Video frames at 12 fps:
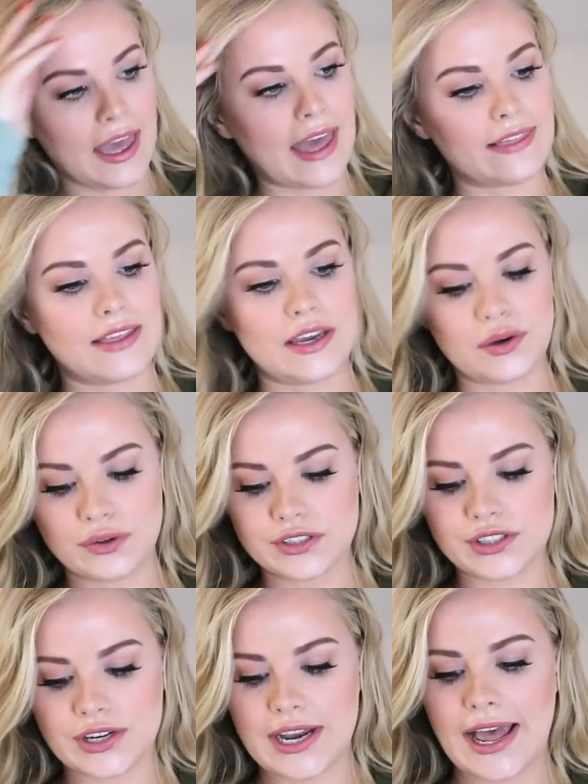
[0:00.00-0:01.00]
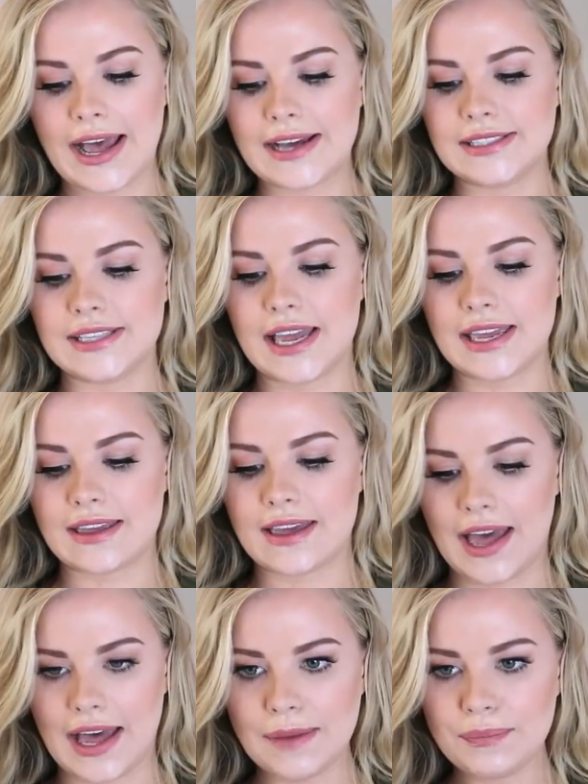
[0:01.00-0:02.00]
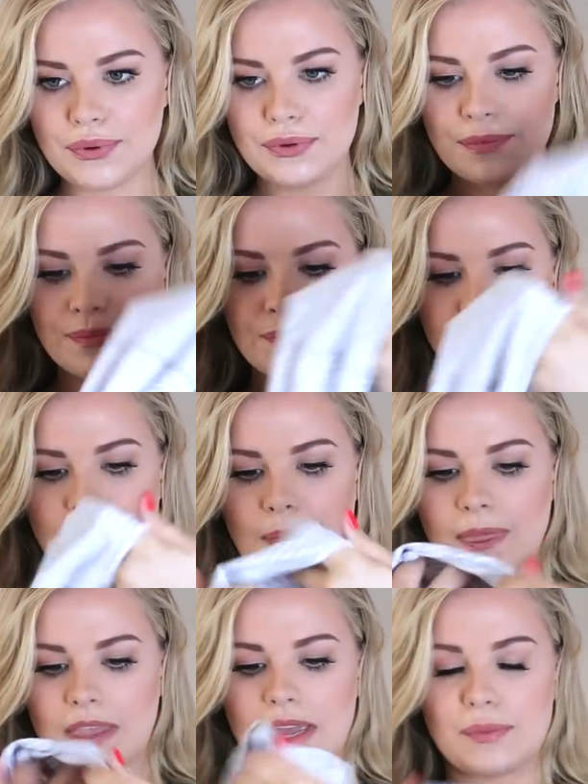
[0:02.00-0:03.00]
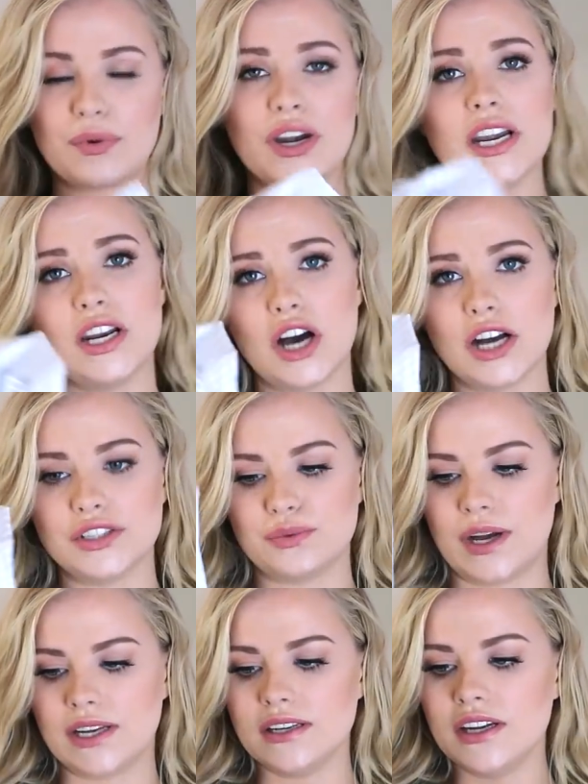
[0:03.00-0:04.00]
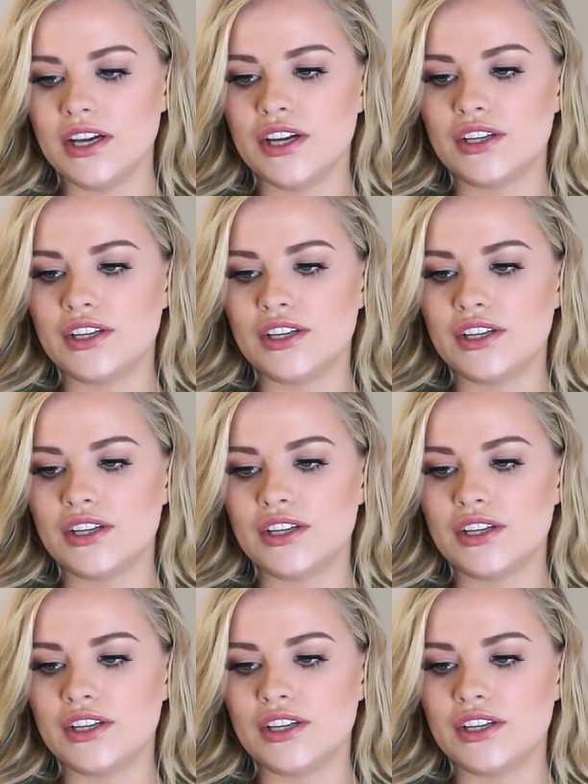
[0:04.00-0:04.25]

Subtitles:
And then also it has a cap, a pretty large one.